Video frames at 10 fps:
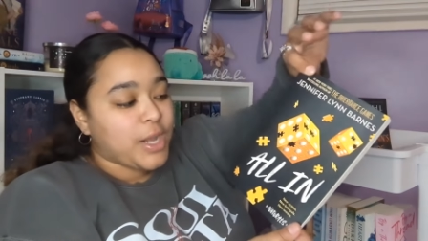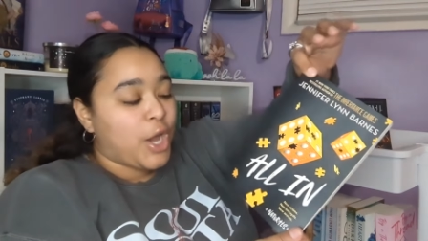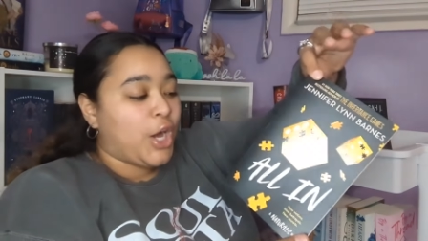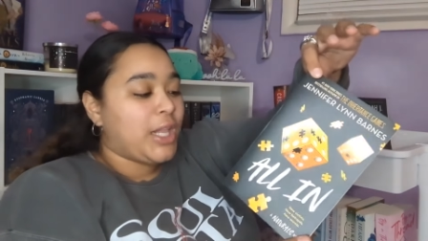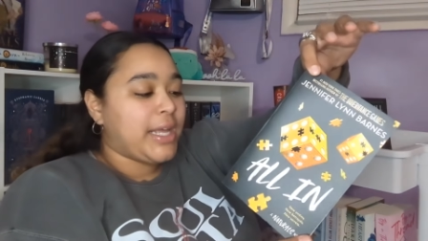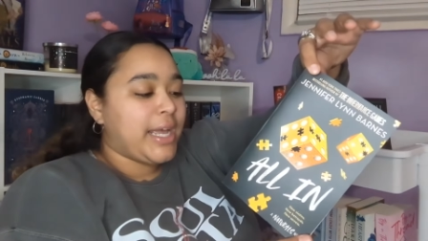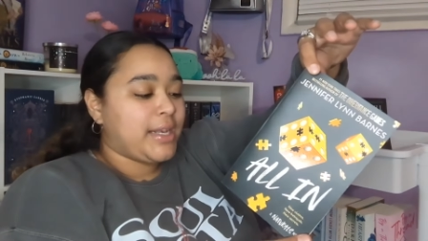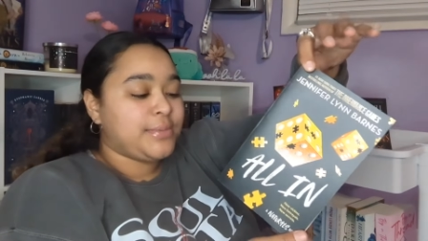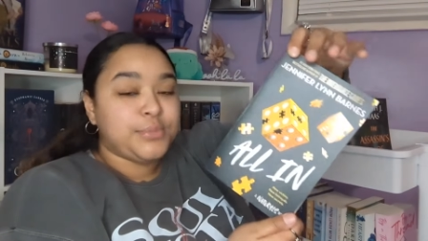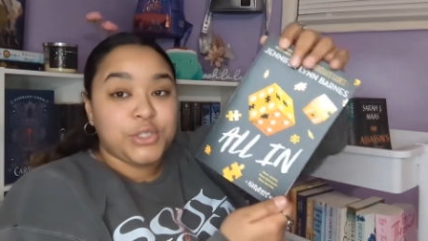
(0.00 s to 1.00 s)
All
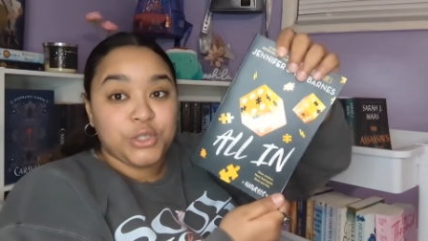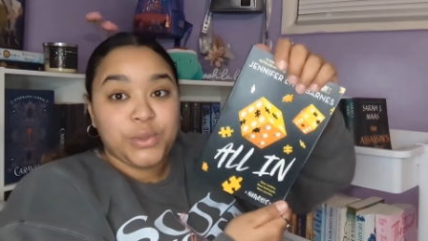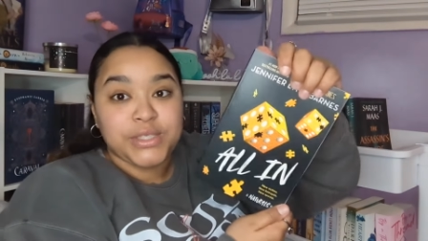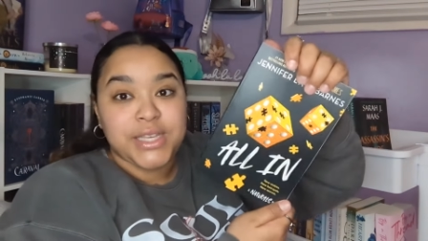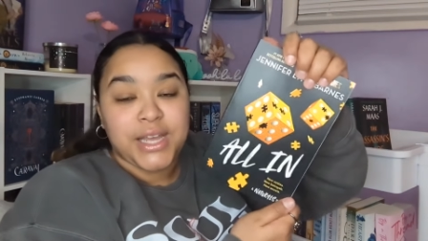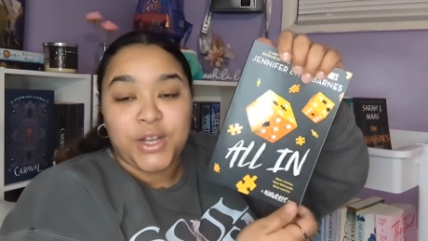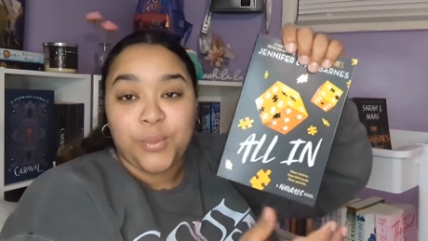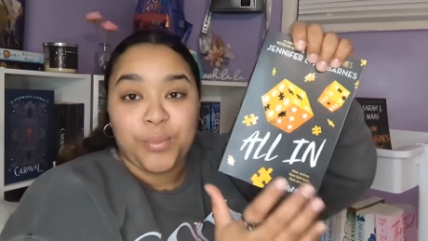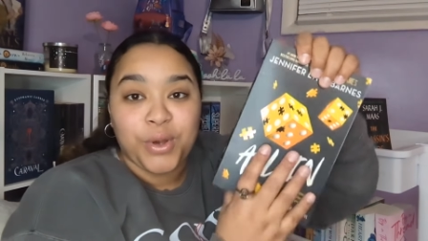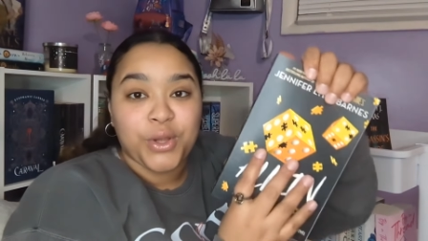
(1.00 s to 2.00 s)
In, two word title,
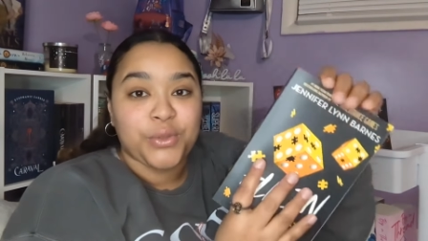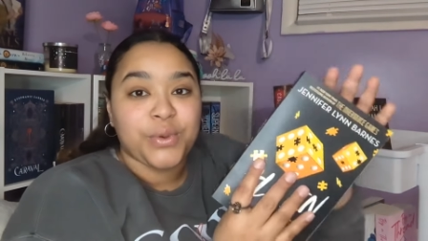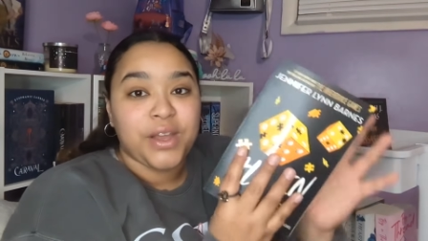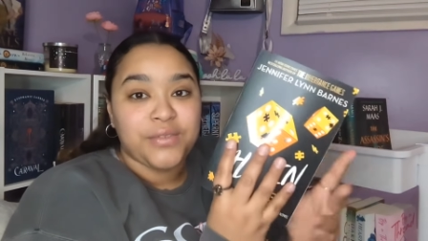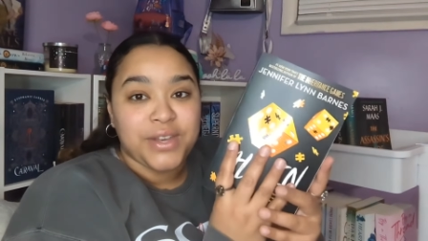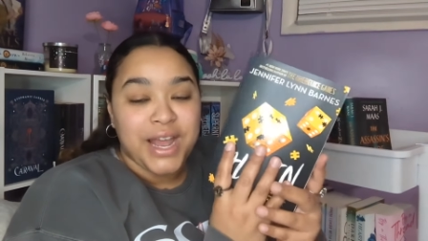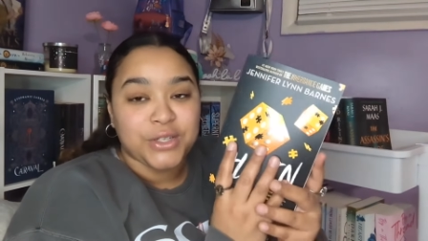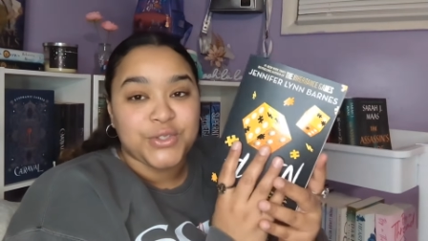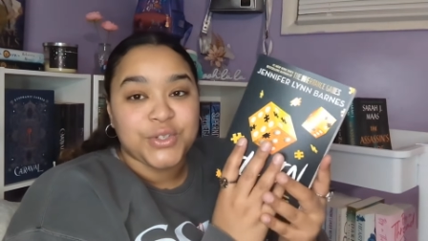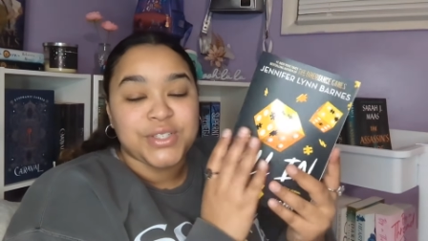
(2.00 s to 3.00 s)
book three of The
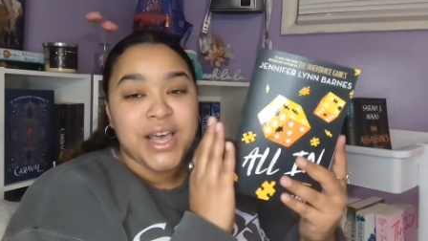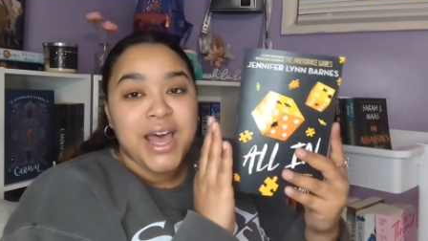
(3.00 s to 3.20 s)
Naturals.